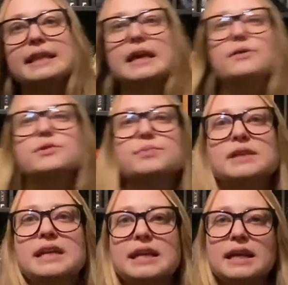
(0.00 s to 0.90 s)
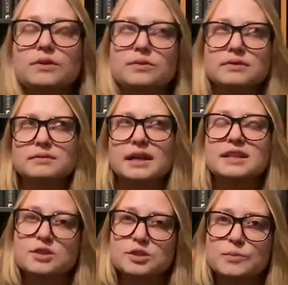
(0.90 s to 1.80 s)
I was planning, or I guess
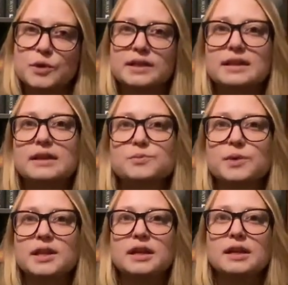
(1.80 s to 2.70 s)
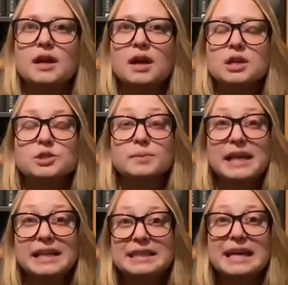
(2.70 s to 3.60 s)
this morning like I was planning. So I'm going
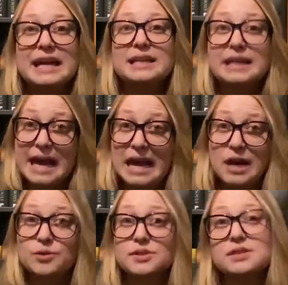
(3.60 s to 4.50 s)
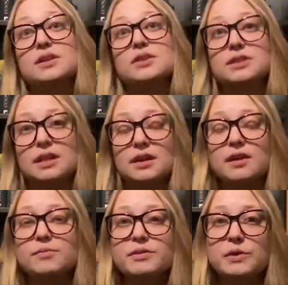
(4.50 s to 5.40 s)
to edit that now, since I couldn't get it
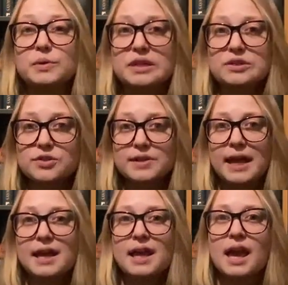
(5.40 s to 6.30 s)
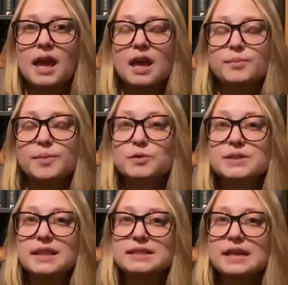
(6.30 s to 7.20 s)
off my phone yesterday, and post
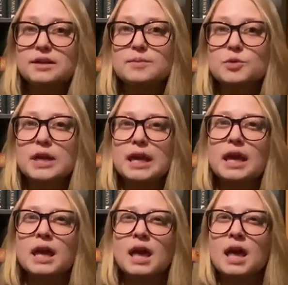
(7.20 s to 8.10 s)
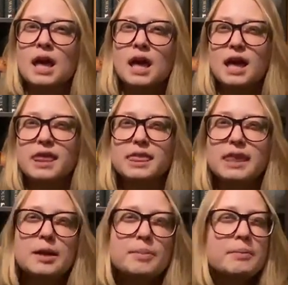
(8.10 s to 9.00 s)
that Saturday morning. I
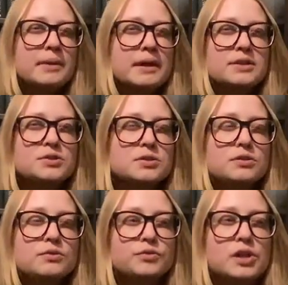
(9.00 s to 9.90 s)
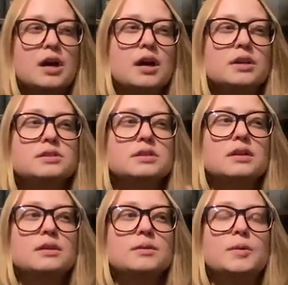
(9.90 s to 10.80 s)
think my plan is to do vlogs
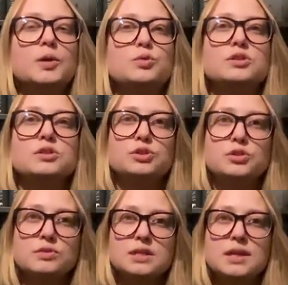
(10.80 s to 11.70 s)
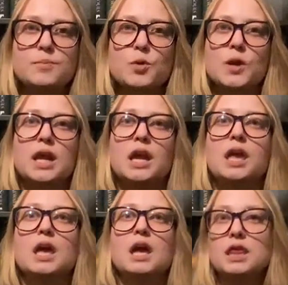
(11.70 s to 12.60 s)
posted Tuesday morning,
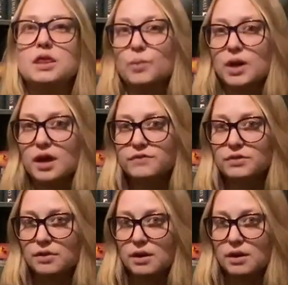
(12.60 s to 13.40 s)
and then whatever